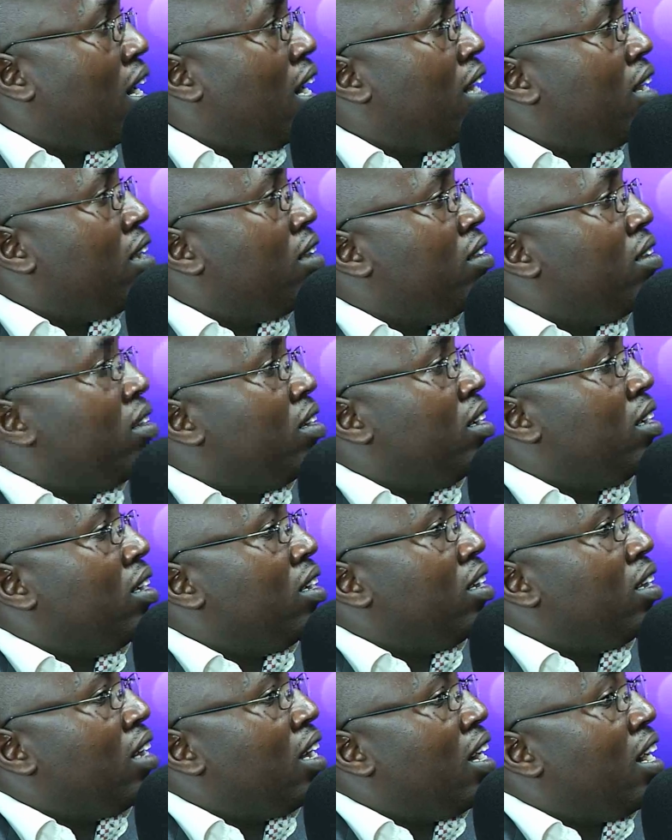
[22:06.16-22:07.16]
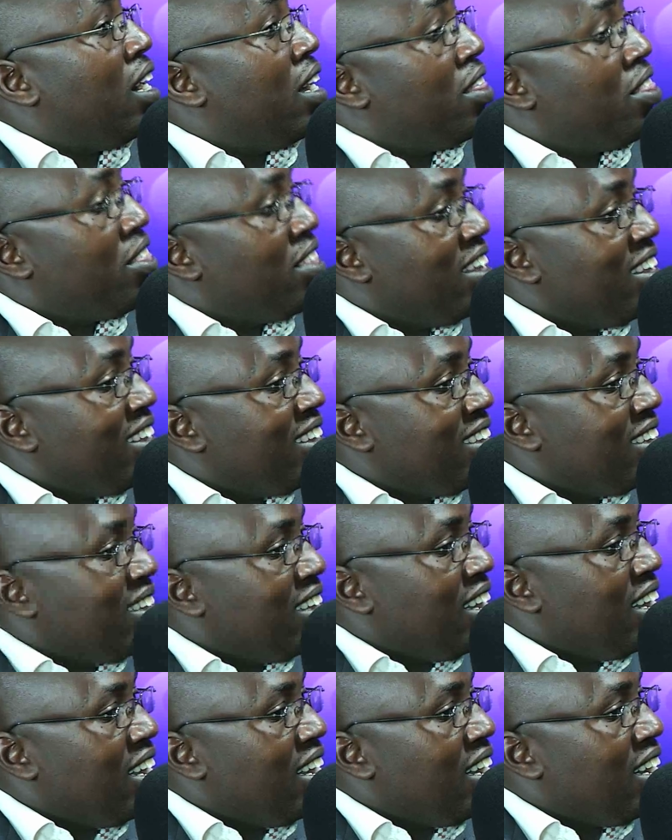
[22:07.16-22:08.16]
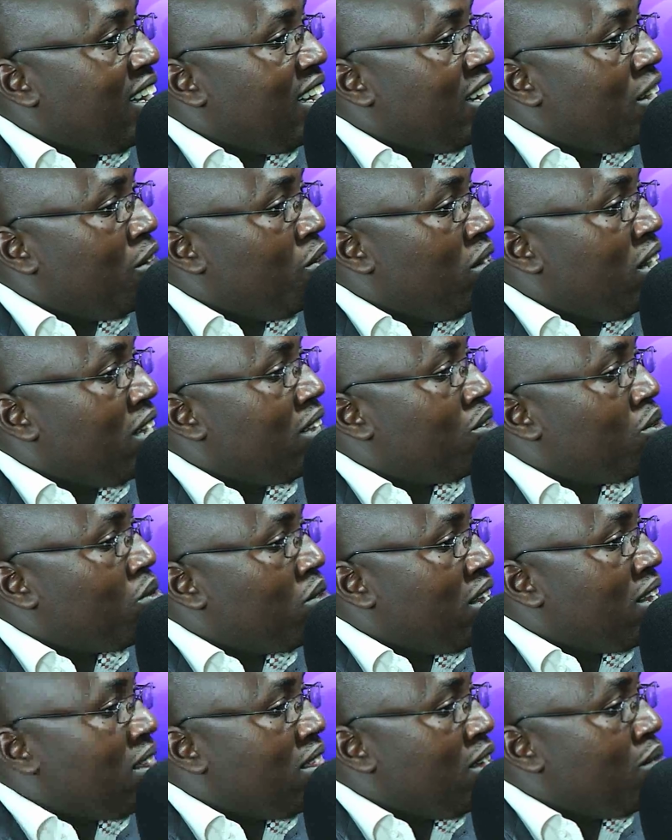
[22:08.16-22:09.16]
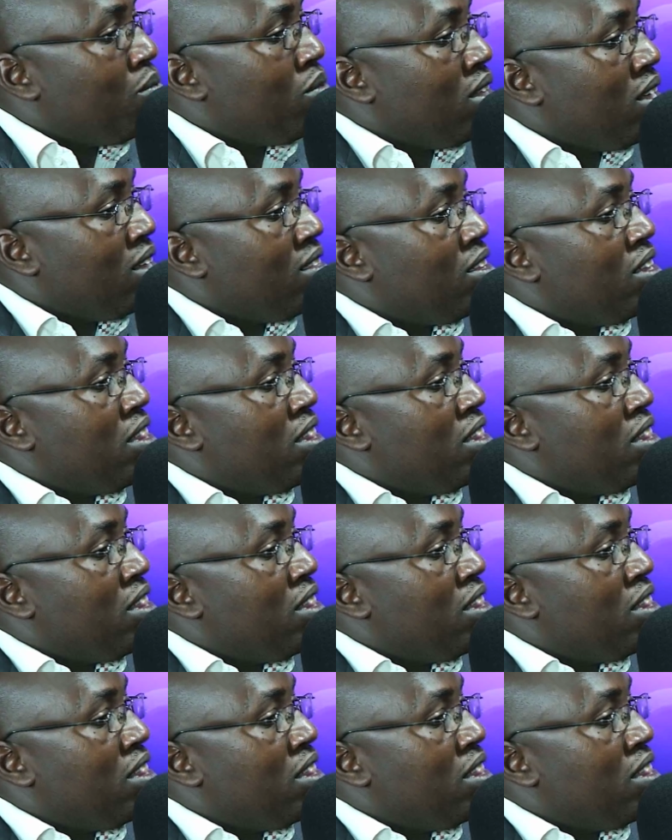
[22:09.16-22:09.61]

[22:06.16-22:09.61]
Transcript: And I think I'd like to tell them that